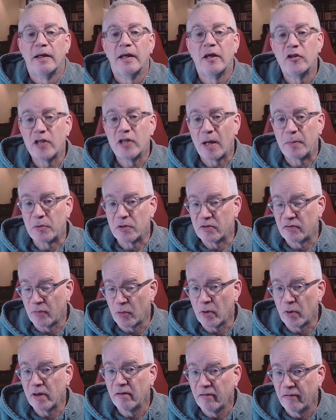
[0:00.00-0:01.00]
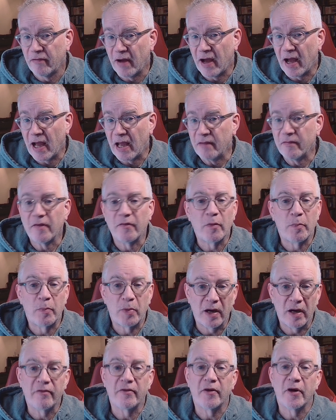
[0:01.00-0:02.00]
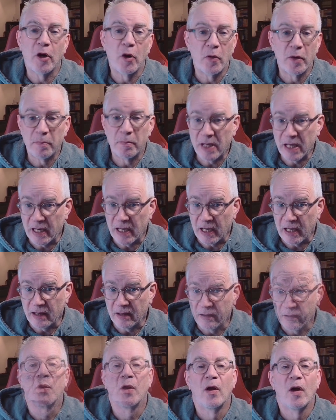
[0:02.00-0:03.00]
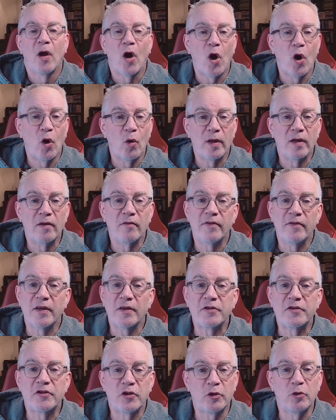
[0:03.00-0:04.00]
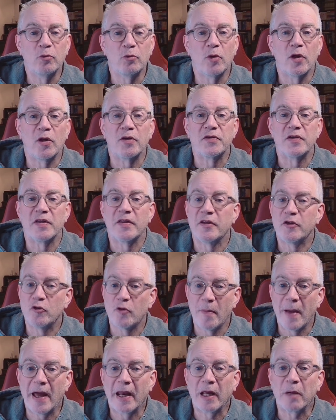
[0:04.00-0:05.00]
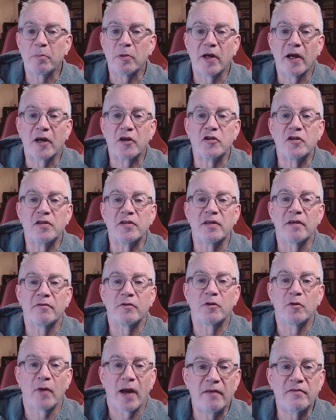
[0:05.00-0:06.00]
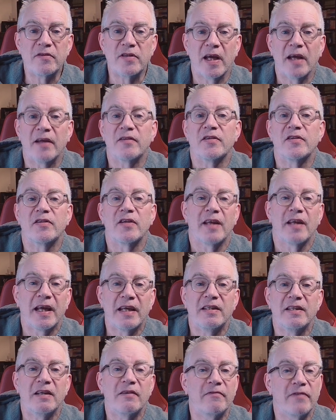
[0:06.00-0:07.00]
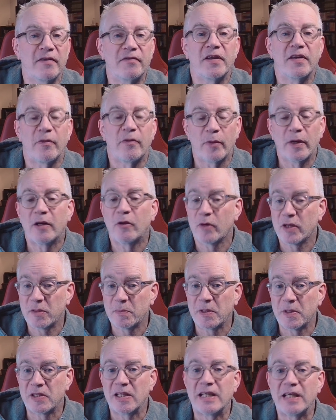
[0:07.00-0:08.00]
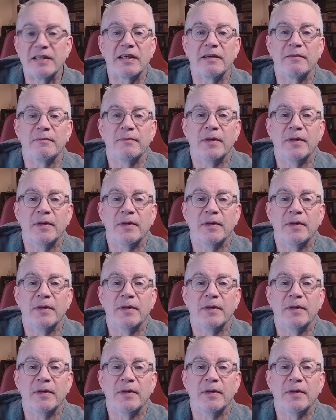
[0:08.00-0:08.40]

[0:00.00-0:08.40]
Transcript: In chapters 4 and 5 of A Prayer for Owen Meany, Owen fills two roles in the dramatic productions of Gravesend's 1953 Christmas season.